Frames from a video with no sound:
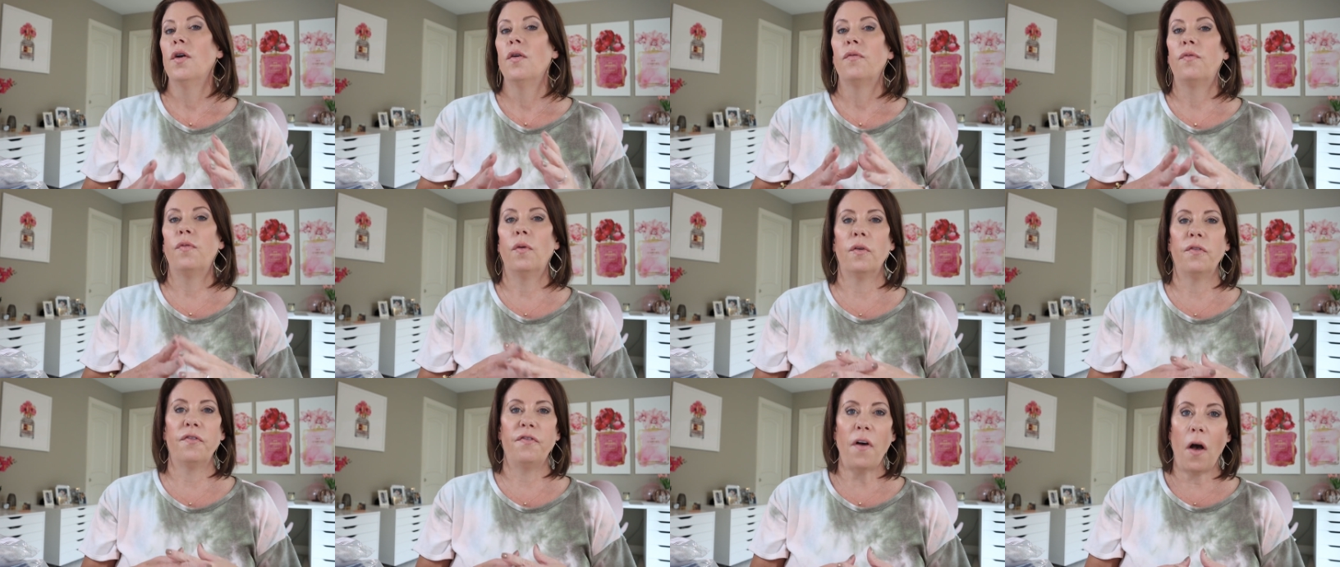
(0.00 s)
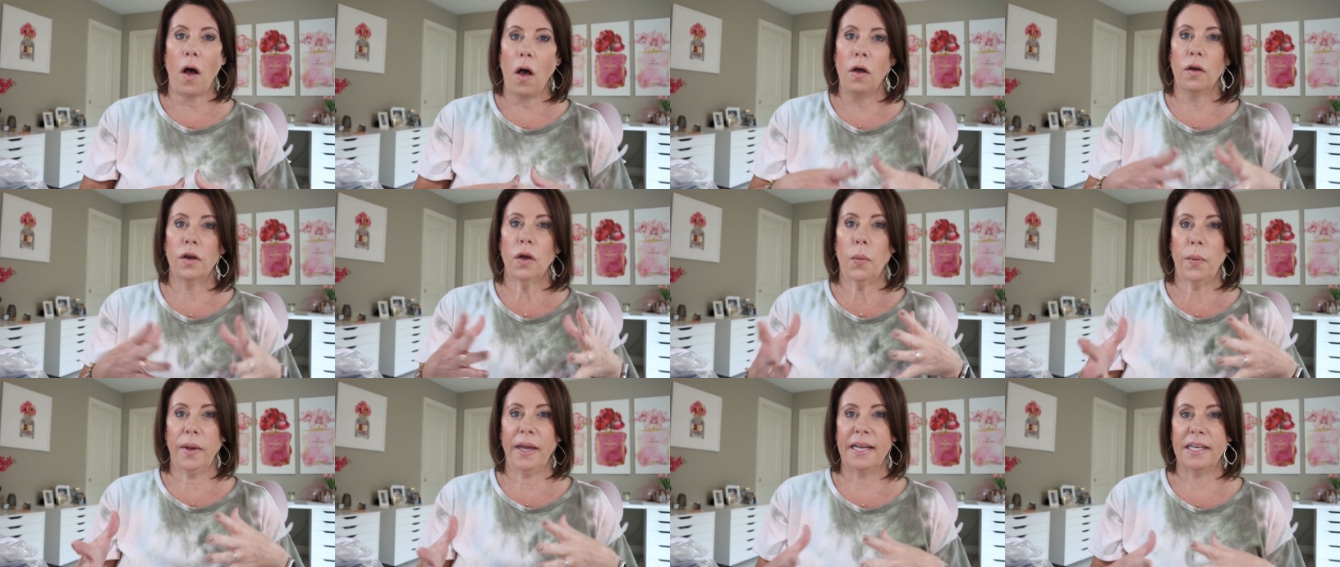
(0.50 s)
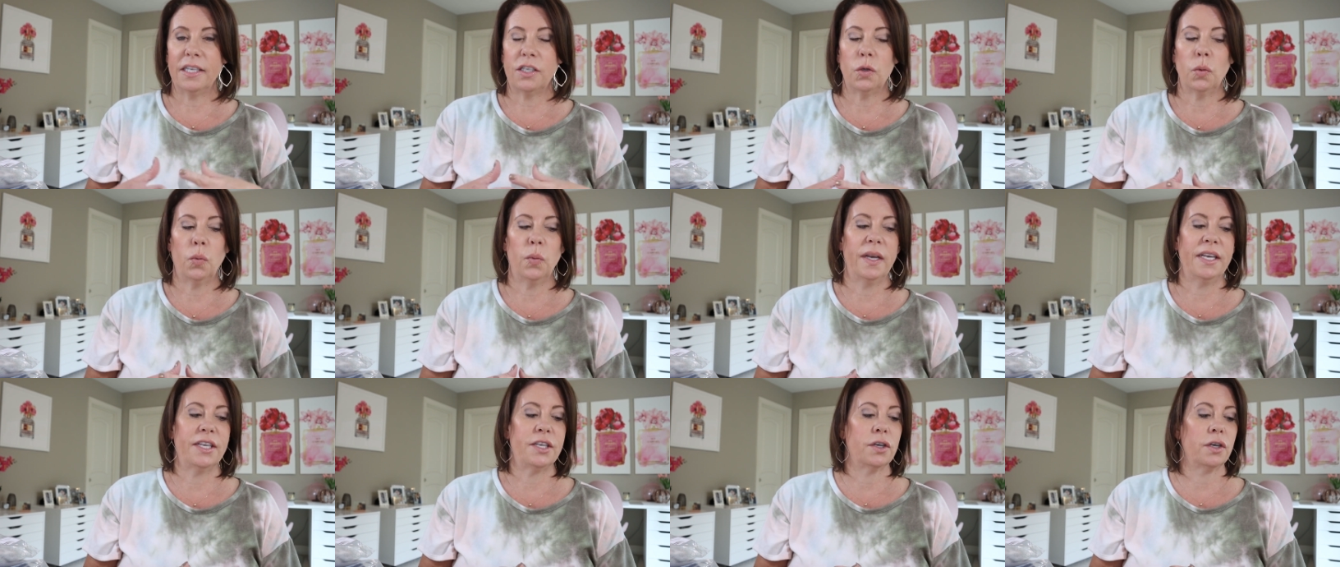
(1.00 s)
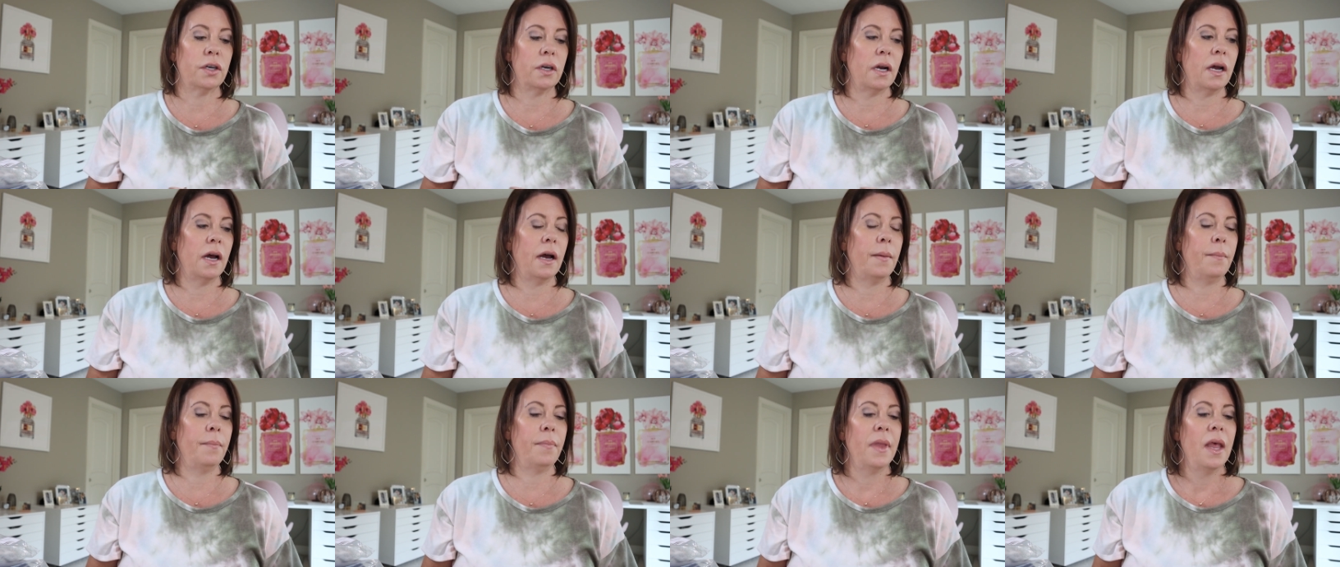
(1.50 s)
For fall going into winter.
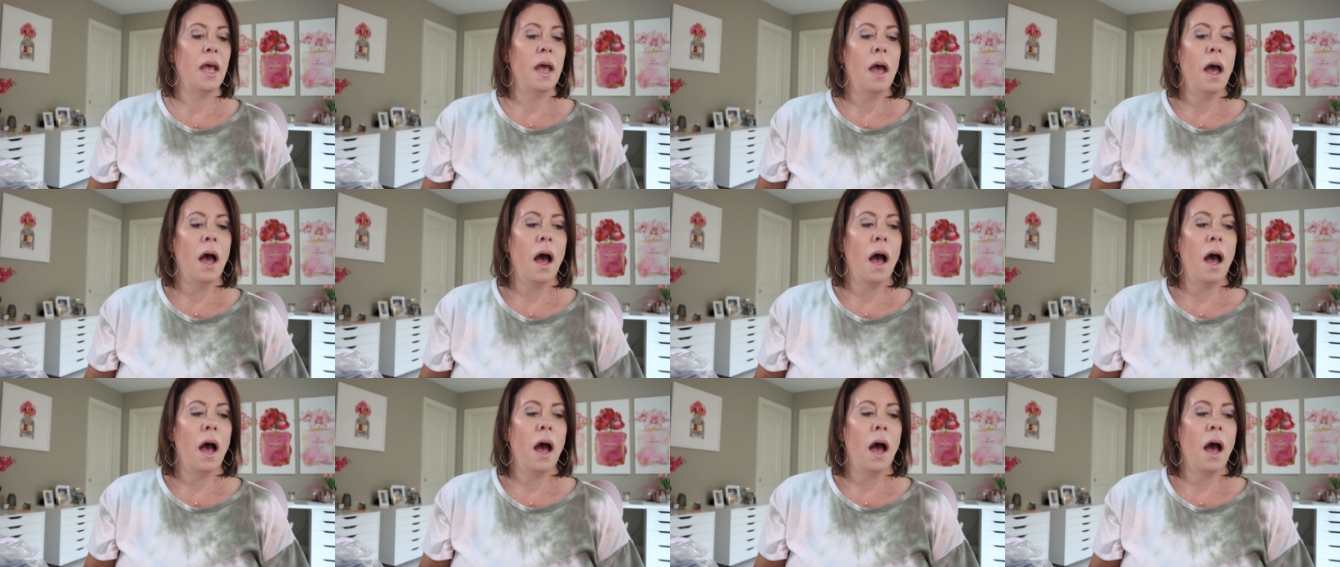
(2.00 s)
Um,